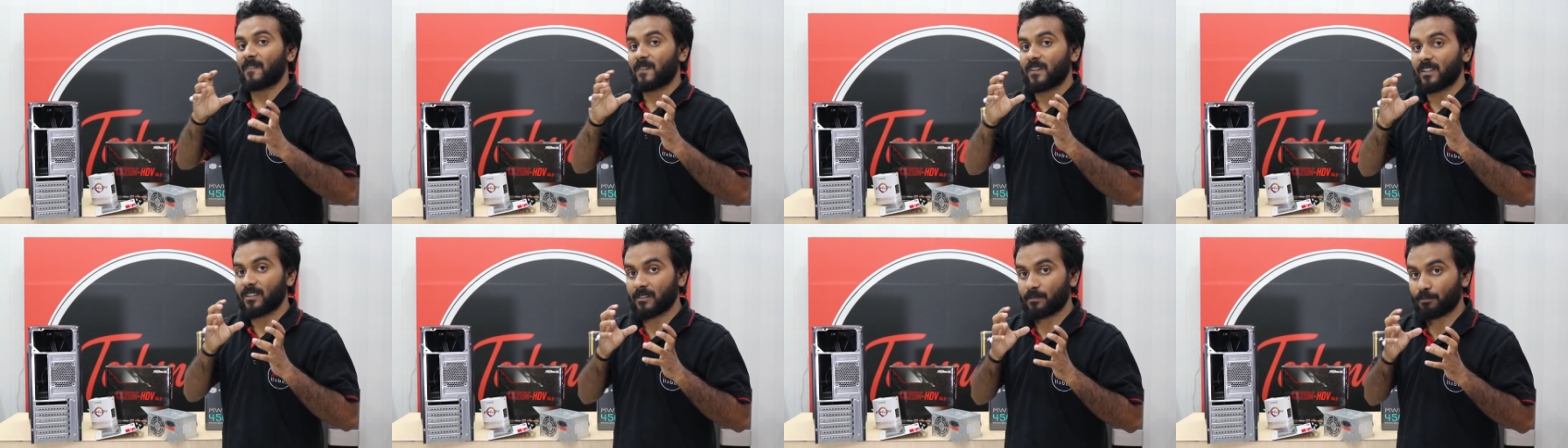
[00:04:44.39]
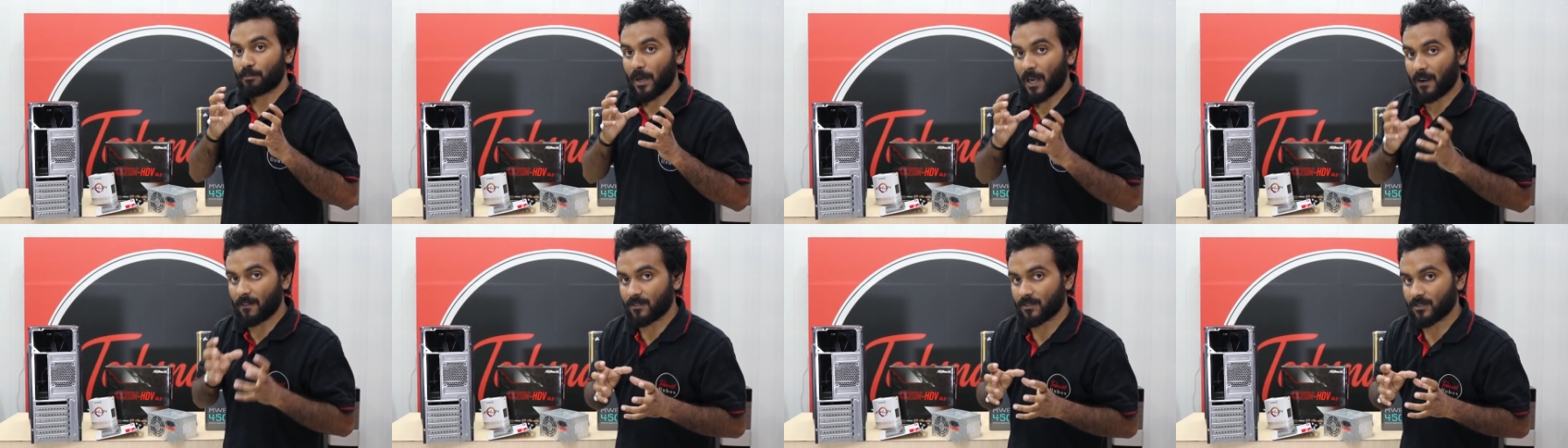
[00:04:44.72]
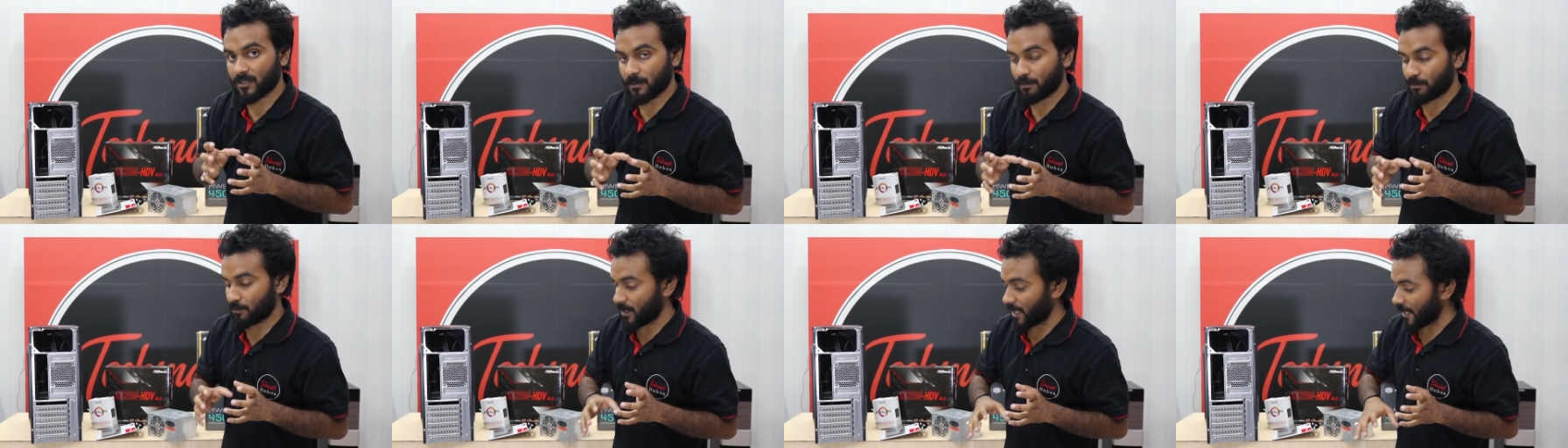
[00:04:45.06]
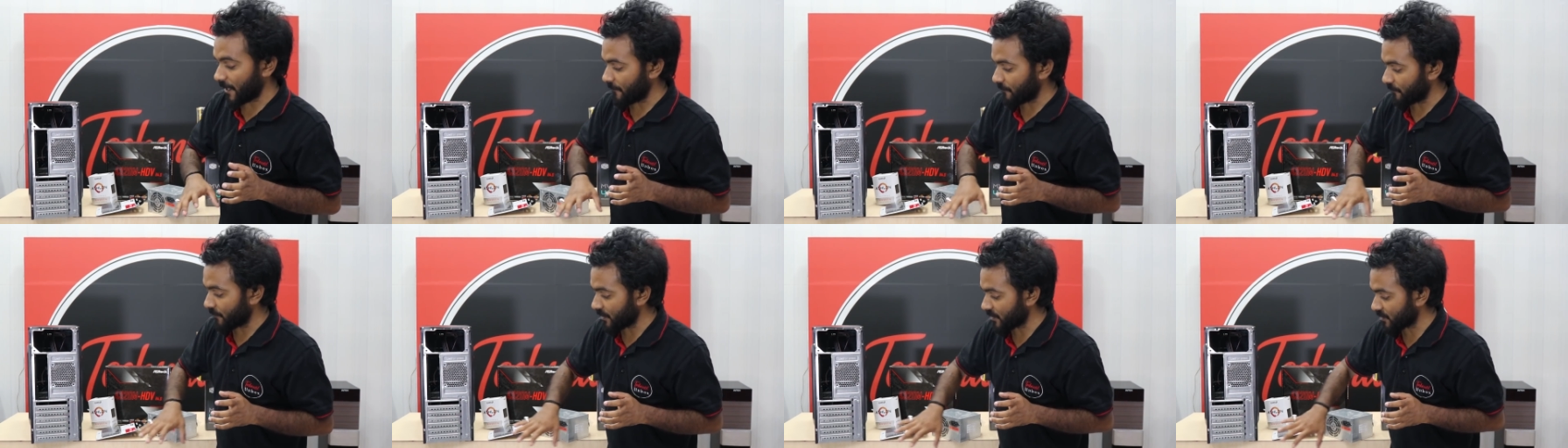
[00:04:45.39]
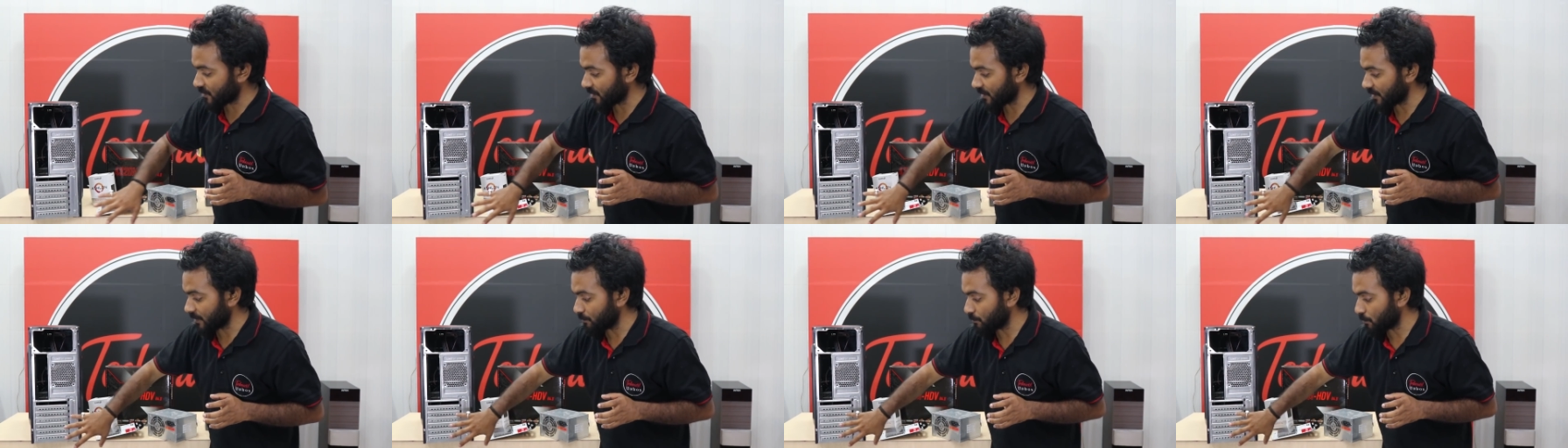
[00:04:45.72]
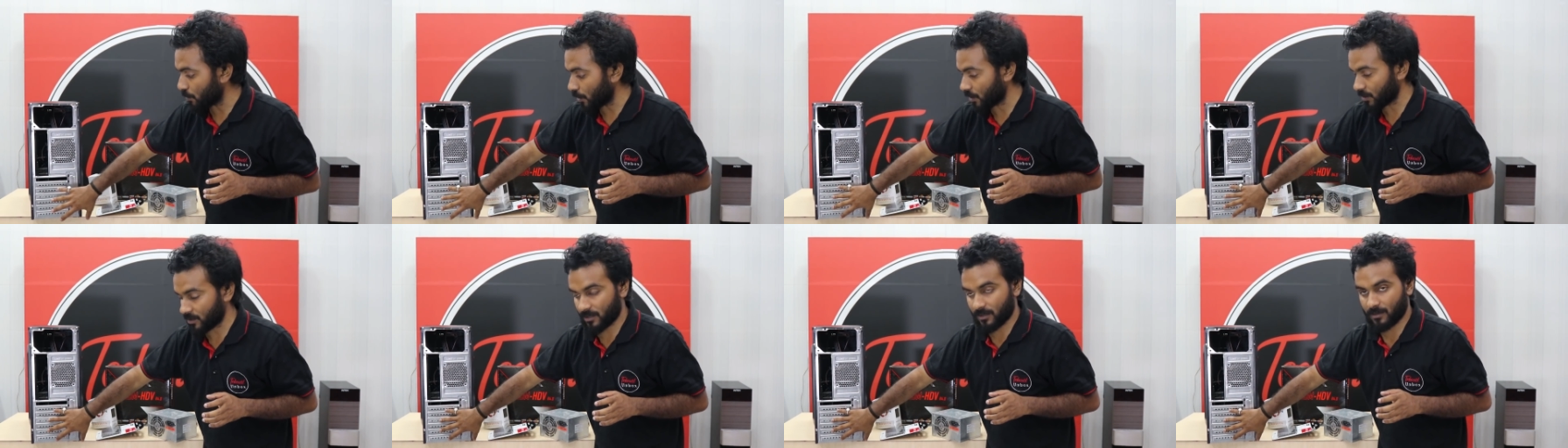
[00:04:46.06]
the power supply fits on the
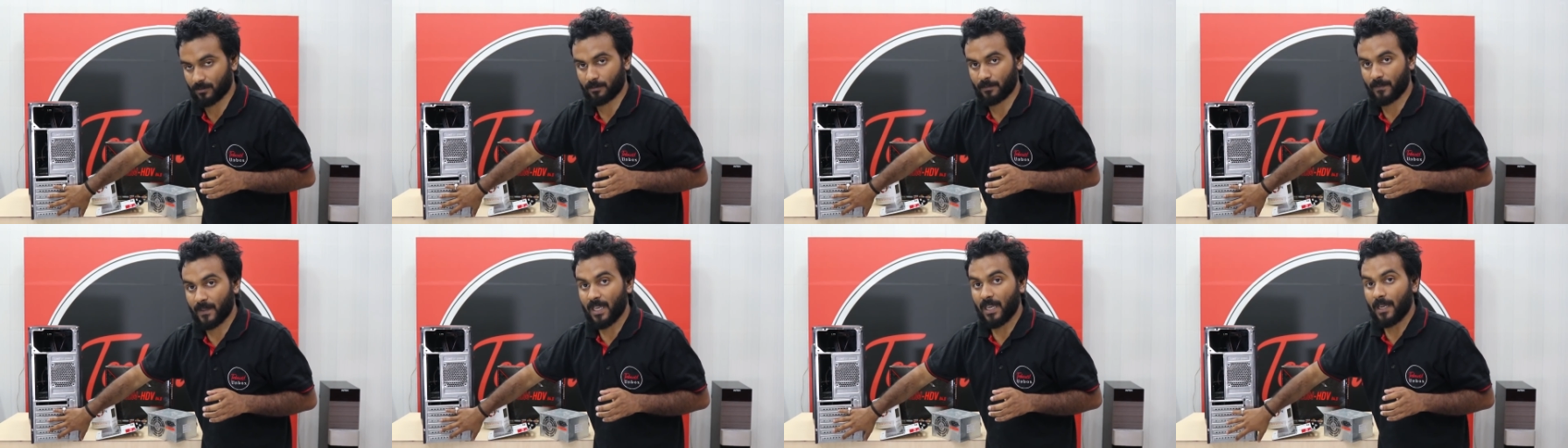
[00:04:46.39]
bottom